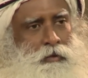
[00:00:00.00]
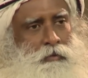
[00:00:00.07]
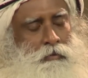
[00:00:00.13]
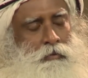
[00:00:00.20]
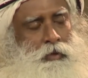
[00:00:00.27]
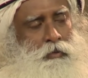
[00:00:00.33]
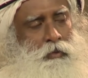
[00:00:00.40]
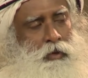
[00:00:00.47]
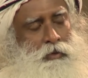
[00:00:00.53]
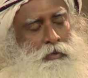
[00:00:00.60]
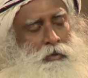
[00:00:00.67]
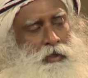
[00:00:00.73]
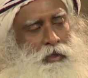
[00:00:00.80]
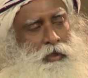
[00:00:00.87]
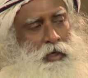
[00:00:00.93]
we want
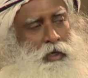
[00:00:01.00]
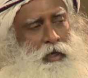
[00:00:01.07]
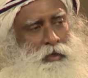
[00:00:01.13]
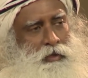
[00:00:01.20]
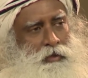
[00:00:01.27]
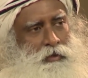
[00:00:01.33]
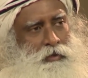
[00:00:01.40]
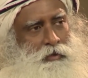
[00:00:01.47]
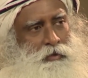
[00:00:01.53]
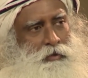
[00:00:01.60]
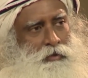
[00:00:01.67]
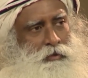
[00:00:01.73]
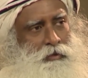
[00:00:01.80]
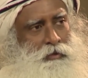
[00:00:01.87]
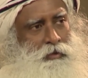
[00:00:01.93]
to get aligned
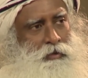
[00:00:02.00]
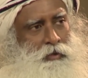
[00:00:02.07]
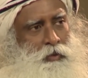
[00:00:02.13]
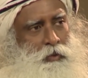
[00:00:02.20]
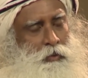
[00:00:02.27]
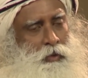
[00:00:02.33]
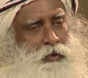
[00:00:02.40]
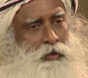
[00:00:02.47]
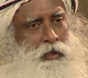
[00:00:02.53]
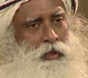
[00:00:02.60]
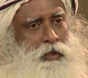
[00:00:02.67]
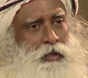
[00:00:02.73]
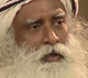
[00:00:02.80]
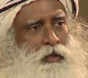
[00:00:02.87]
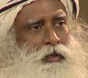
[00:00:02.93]
with
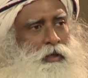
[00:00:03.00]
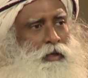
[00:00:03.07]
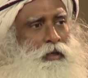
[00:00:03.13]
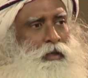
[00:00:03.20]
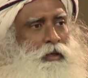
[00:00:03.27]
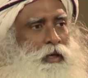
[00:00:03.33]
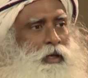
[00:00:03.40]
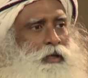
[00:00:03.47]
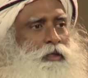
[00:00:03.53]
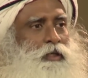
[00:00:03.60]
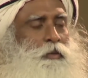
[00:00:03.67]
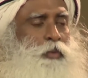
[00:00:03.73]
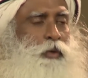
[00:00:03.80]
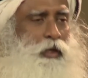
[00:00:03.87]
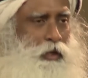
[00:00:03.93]
a
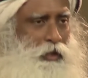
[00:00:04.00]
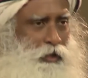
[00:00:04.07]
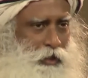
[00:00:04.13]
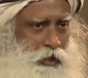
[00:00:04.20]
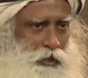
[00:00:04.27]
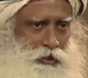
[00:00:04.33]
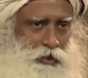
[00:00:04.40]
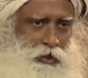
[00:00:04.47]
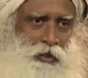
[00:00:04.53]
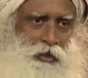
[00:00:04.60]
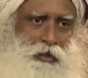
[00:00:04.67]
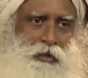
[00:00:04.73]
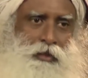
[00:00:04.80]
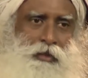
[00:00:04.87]
deeper nature